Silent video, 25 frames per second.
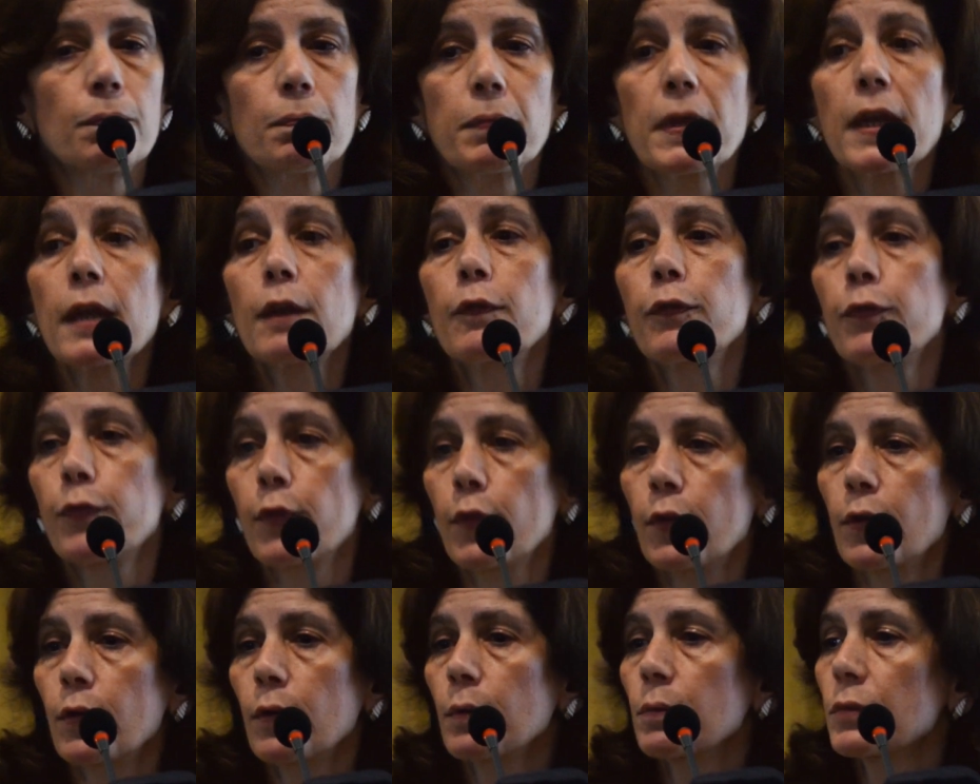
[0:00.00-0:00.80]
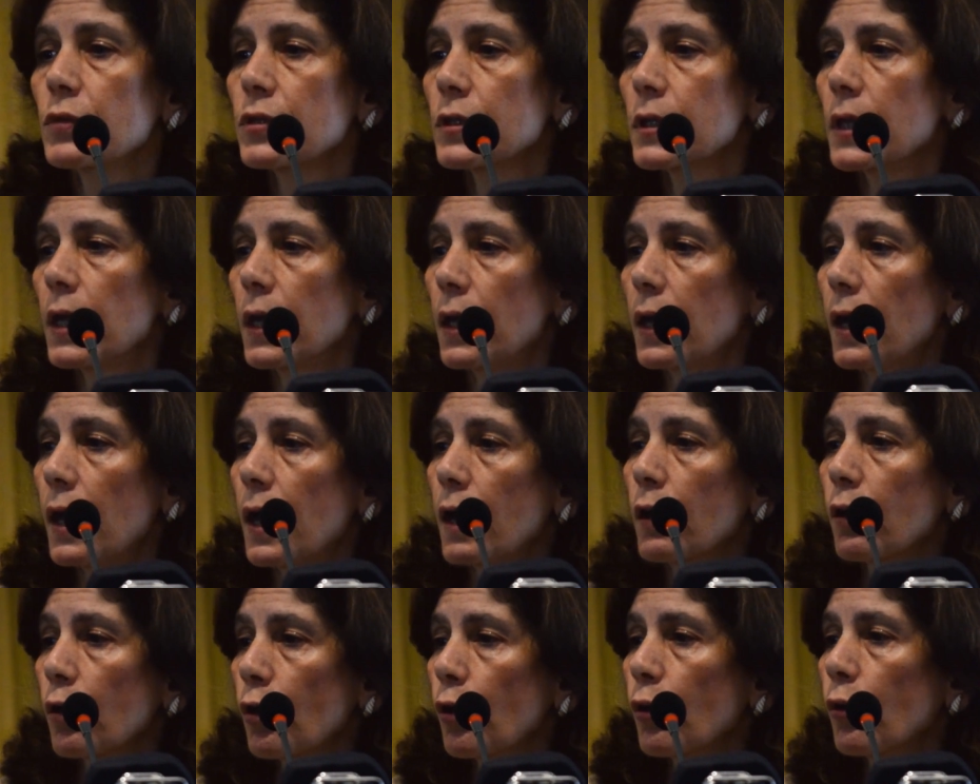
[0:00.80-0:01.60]
big firms
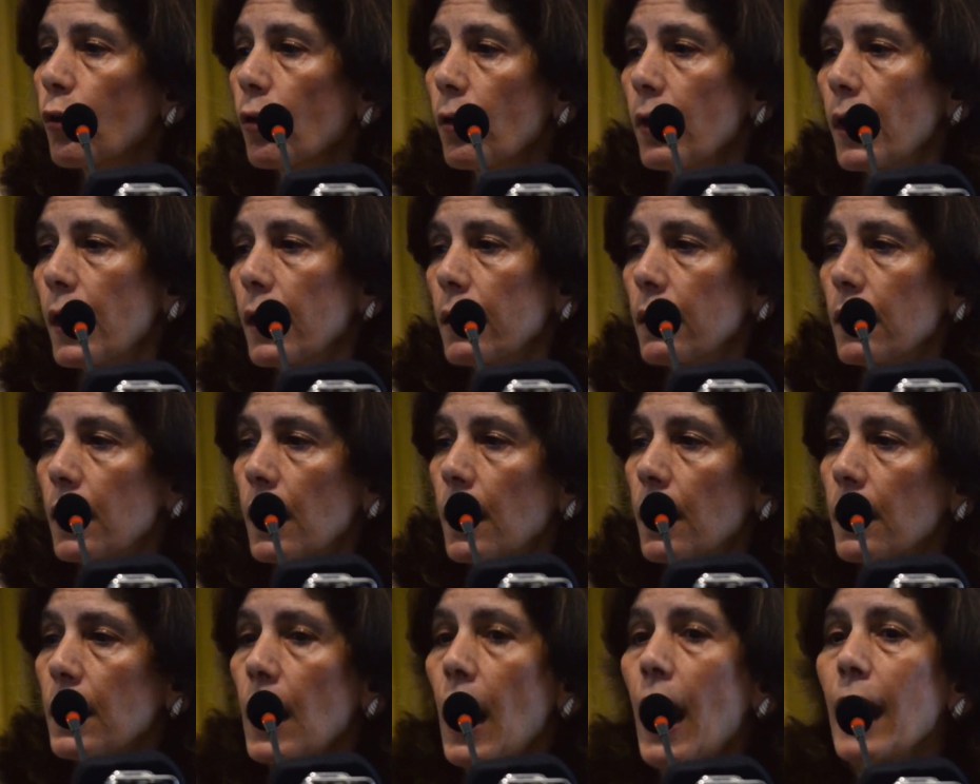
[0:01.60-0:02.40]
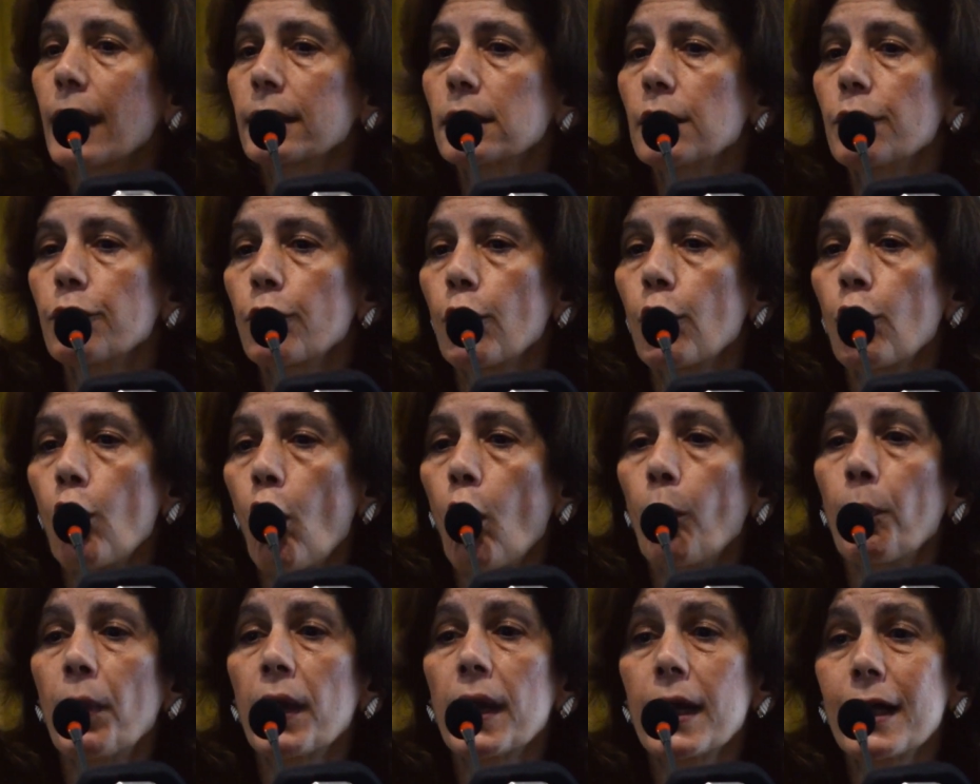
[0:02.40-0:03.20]
are active
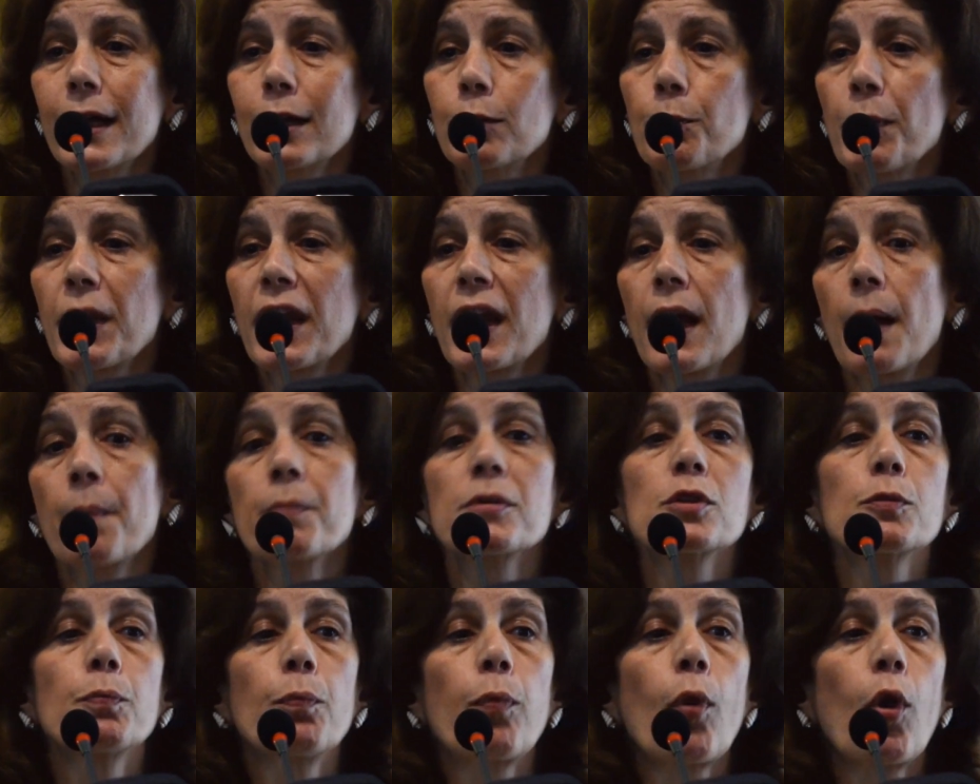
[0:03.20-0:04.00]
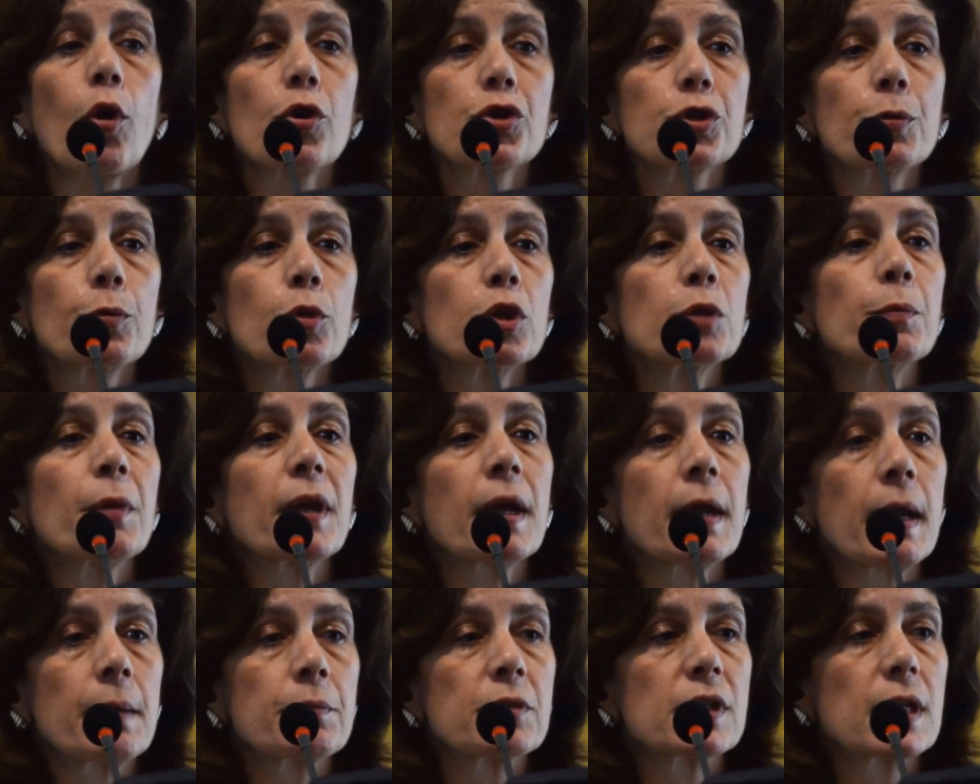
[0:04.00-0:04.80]
globally, it
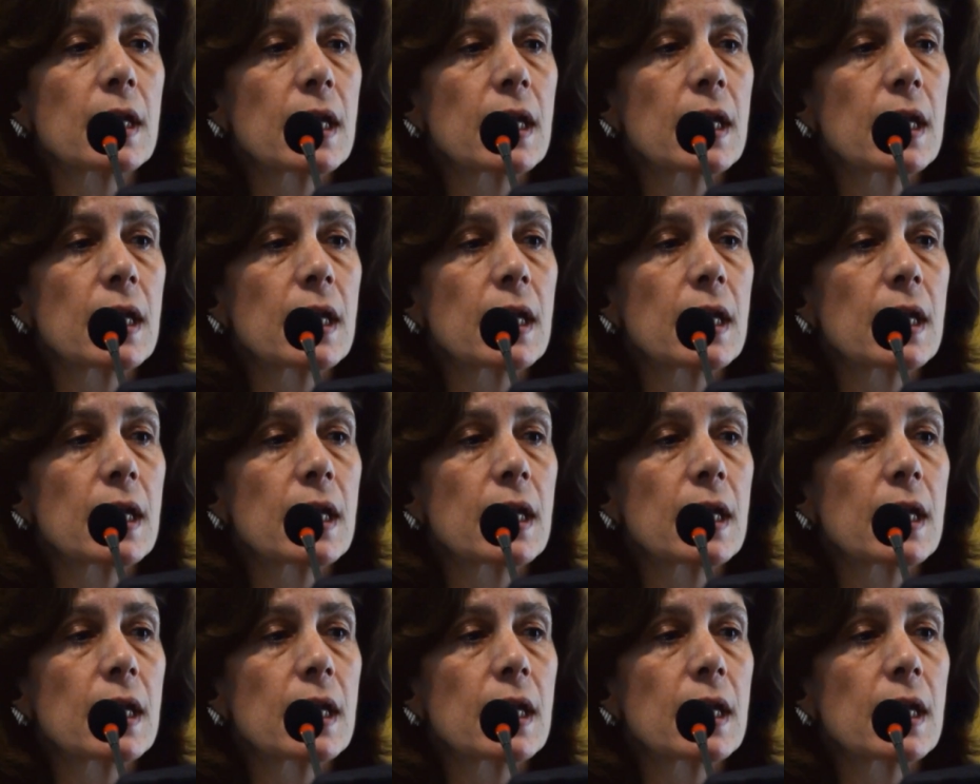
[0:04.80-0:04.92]
becomes